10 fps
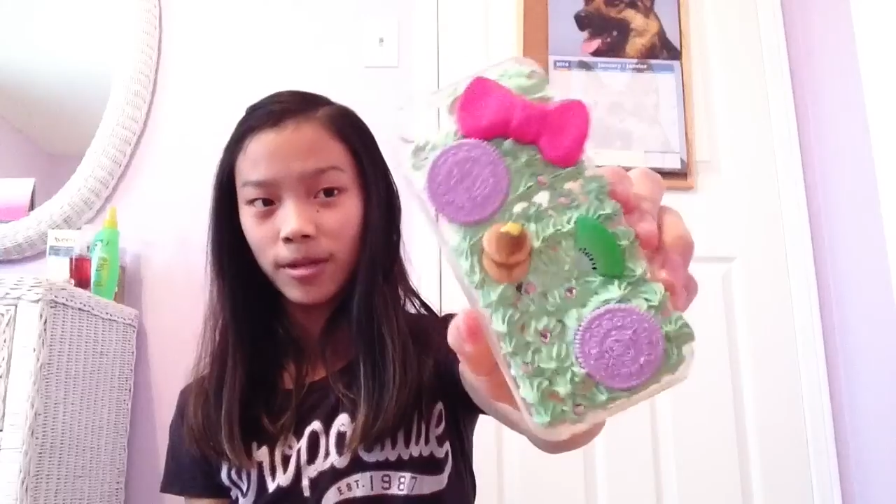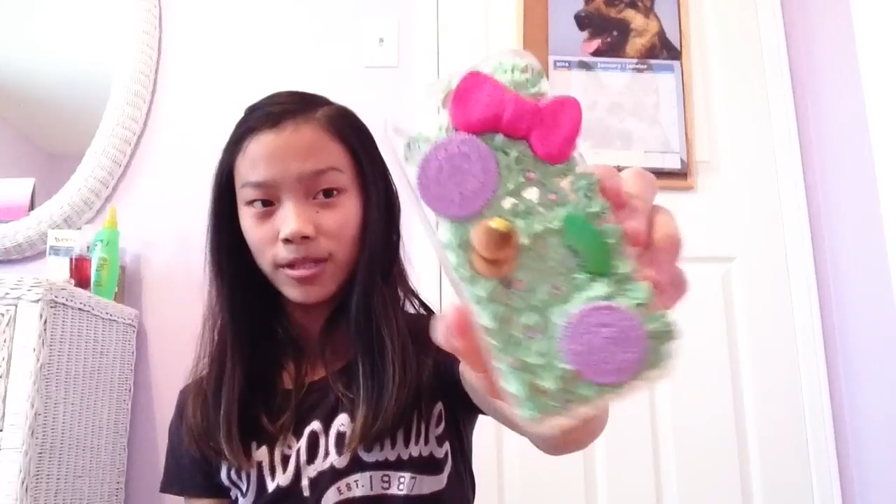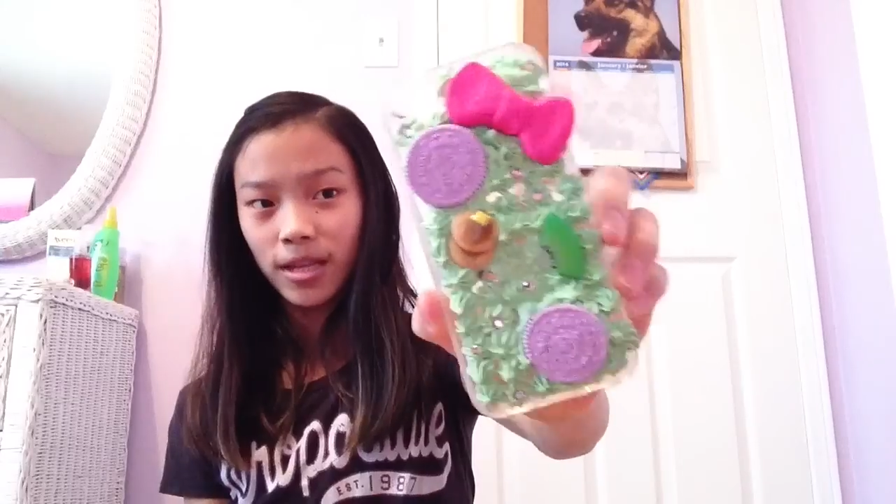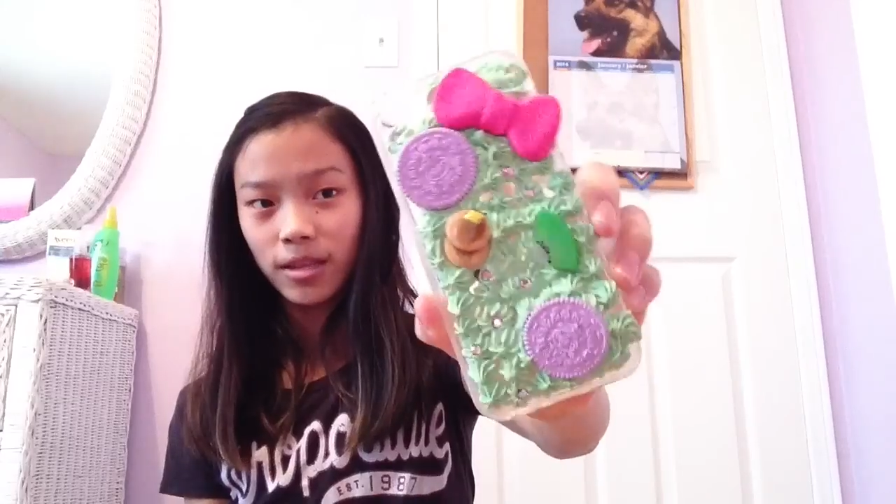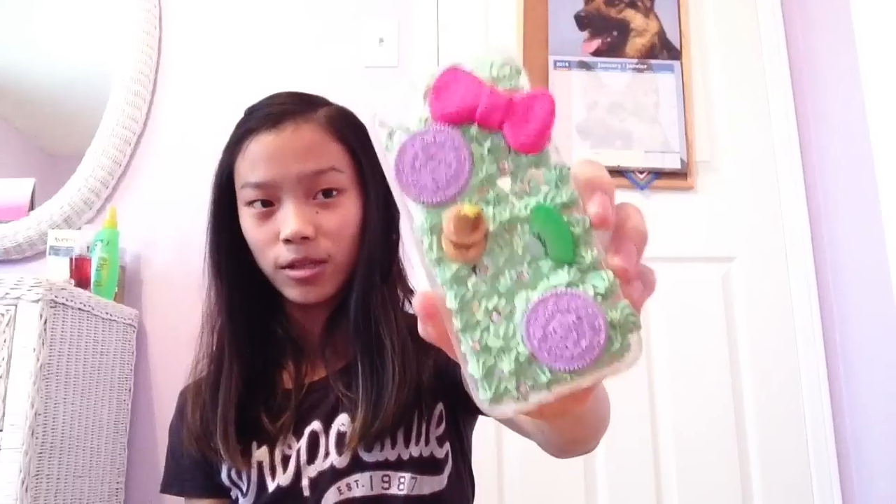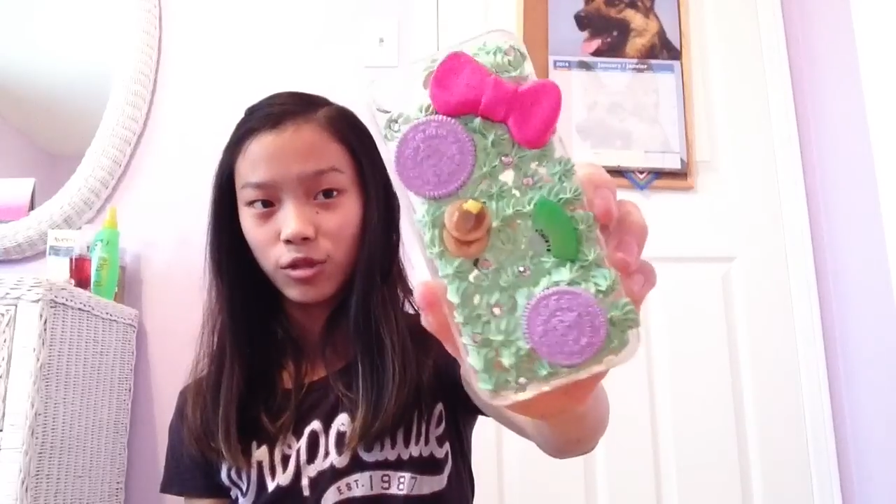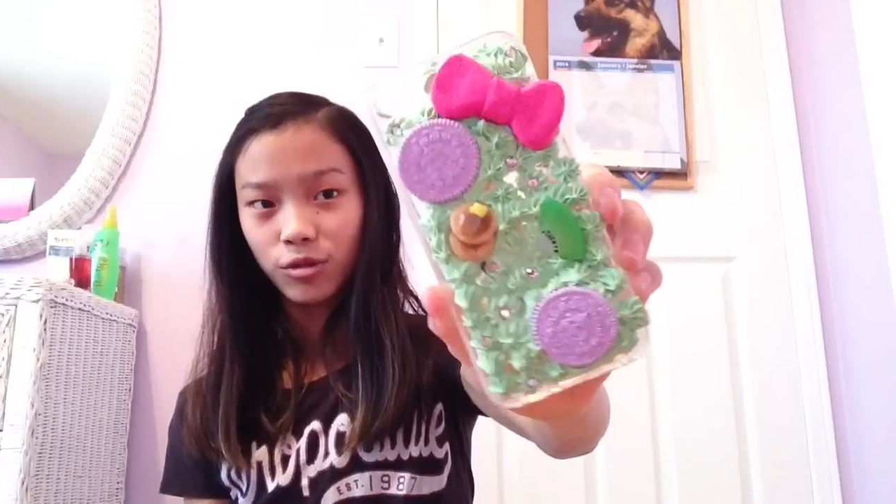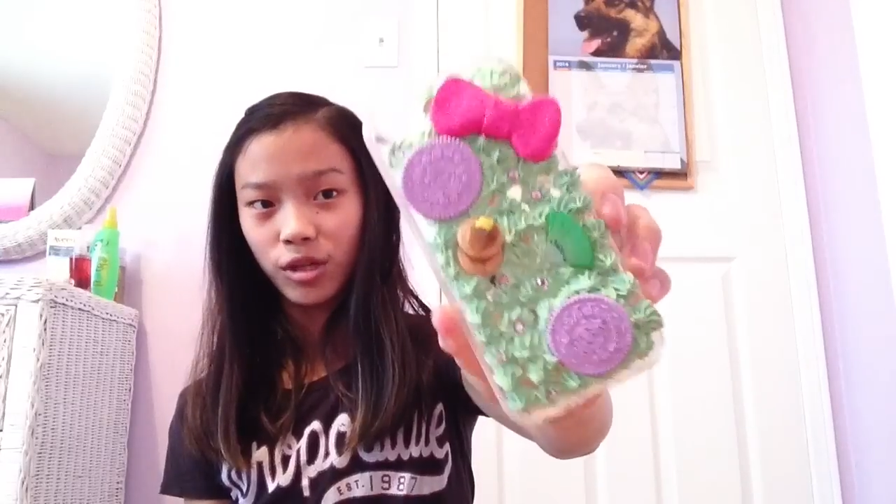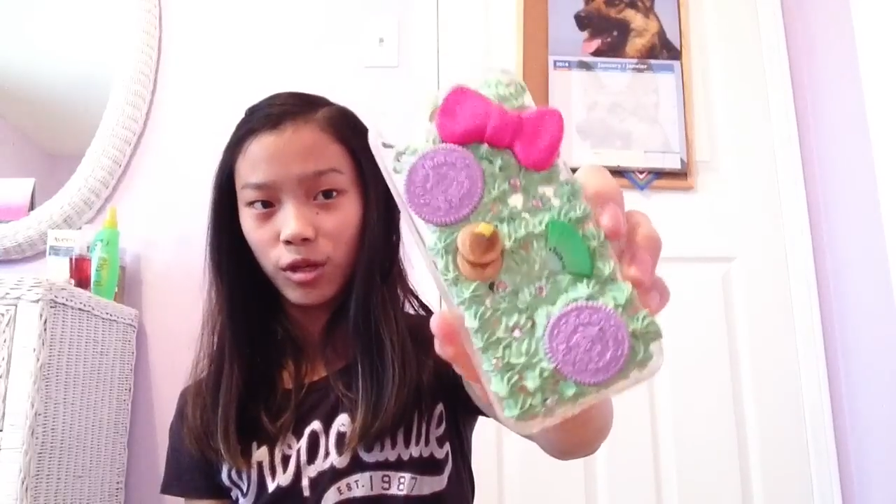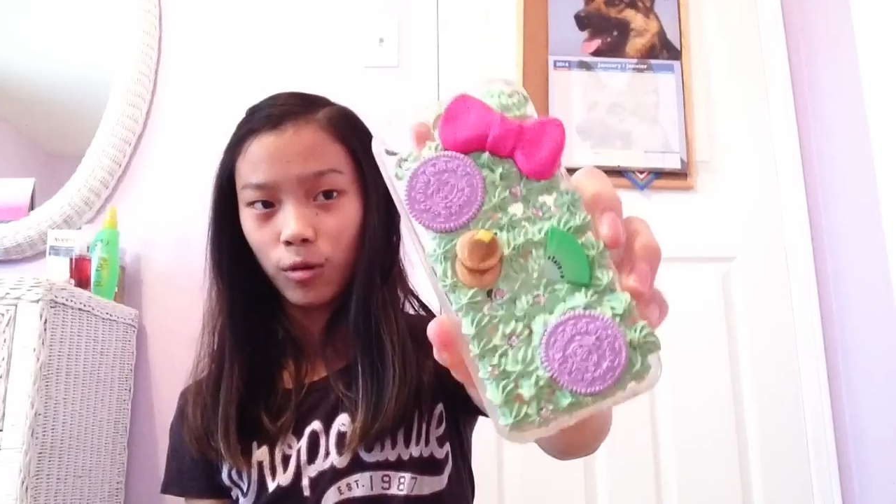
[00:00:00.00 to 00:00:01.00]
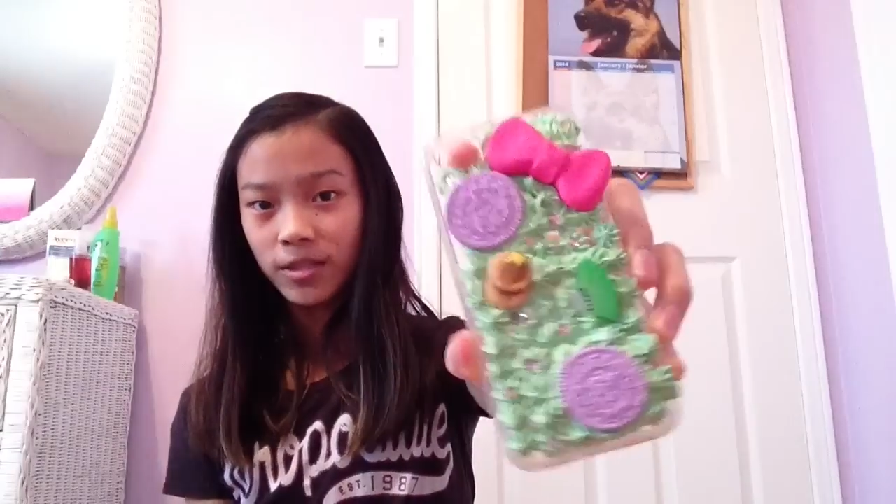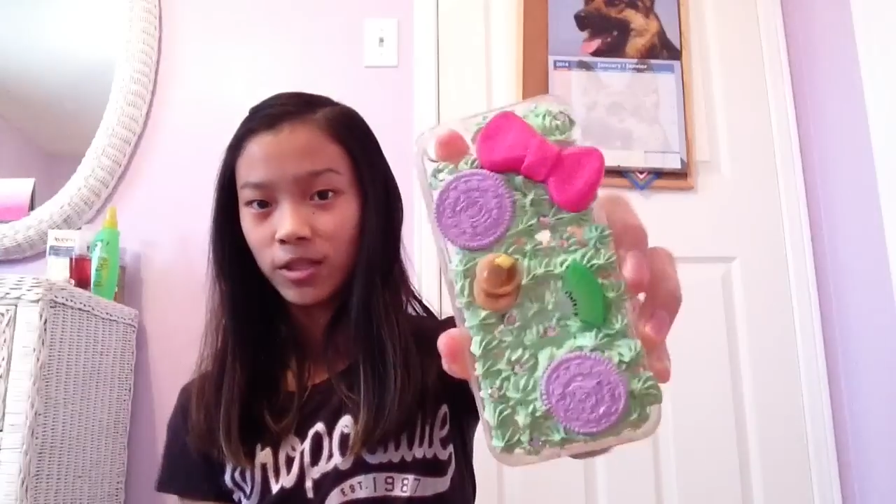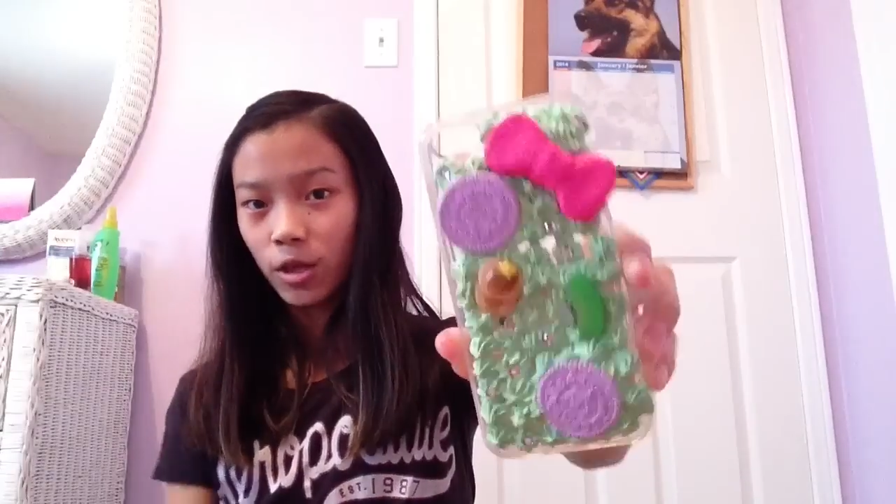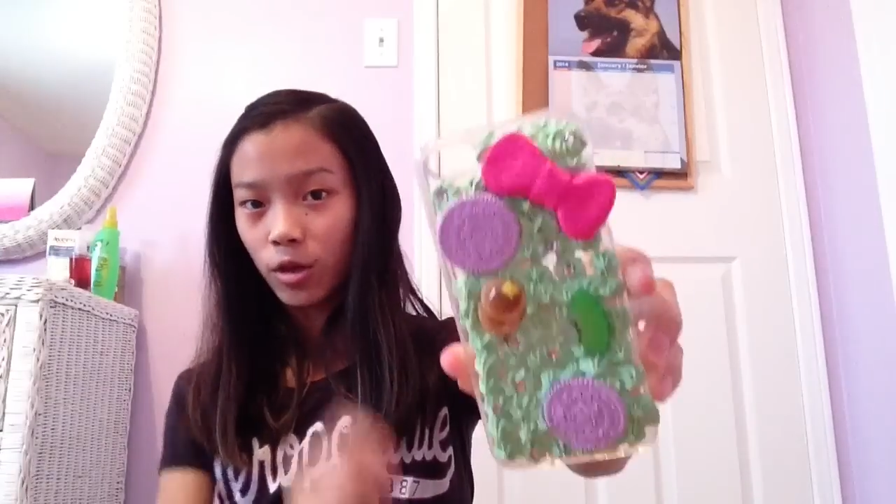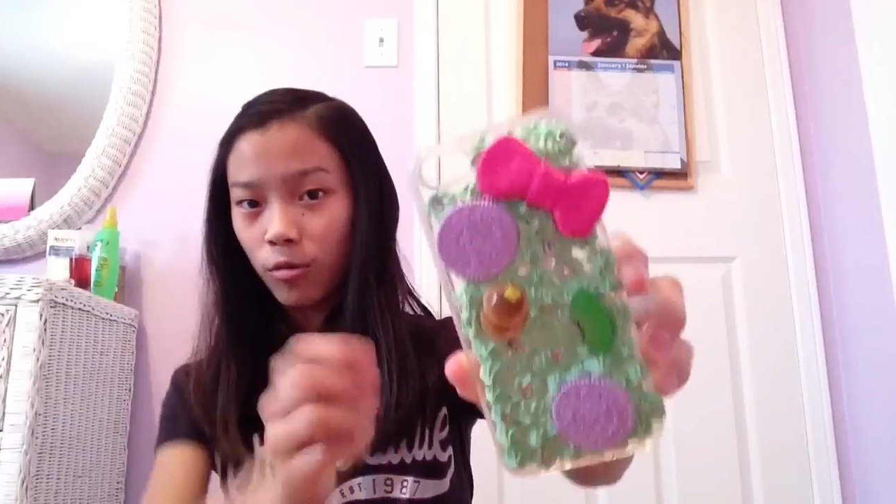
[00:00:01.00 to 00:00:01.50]
It's like this green
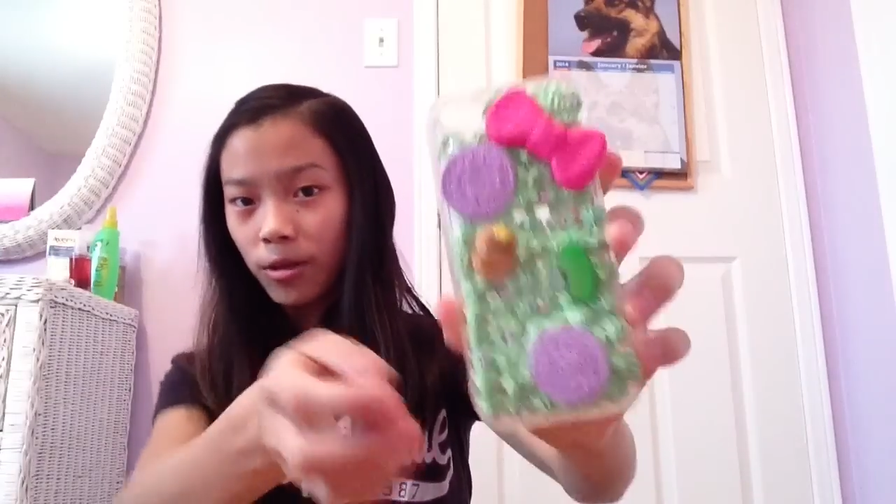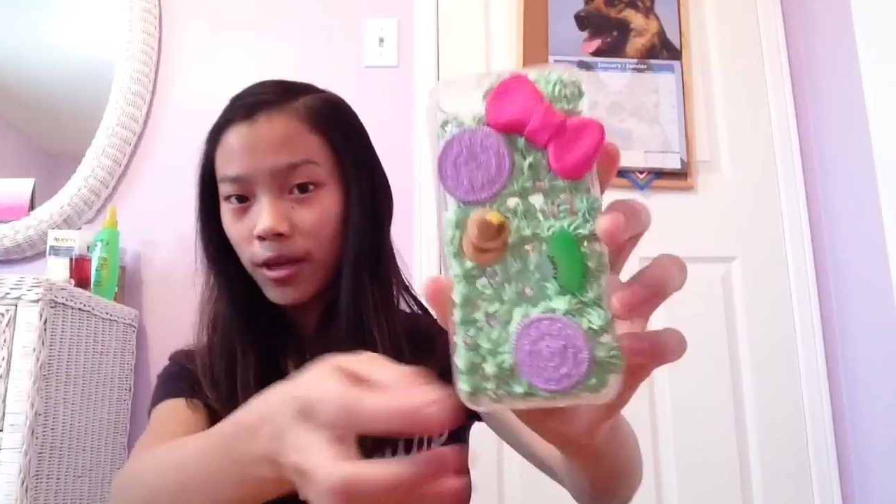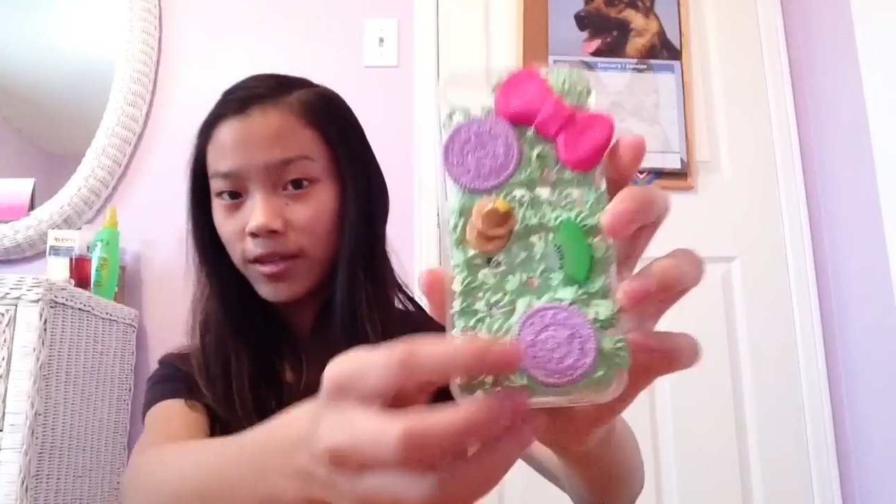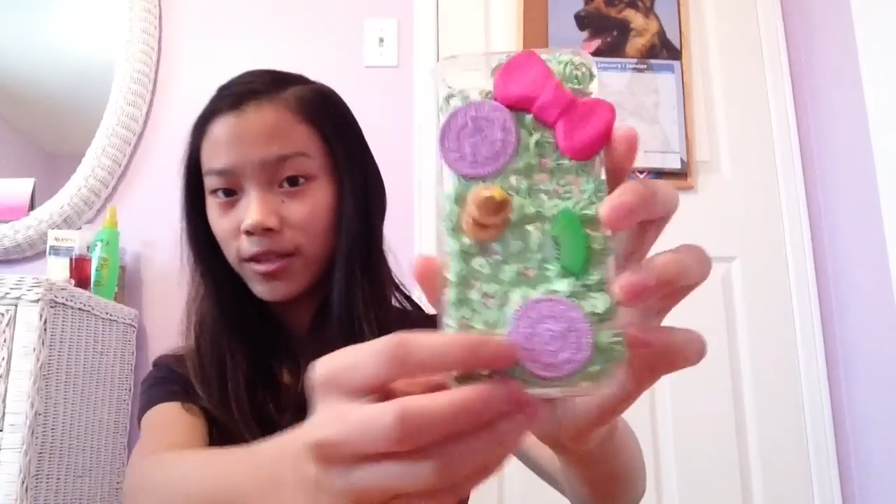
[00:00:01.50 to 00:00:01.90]
silicone case.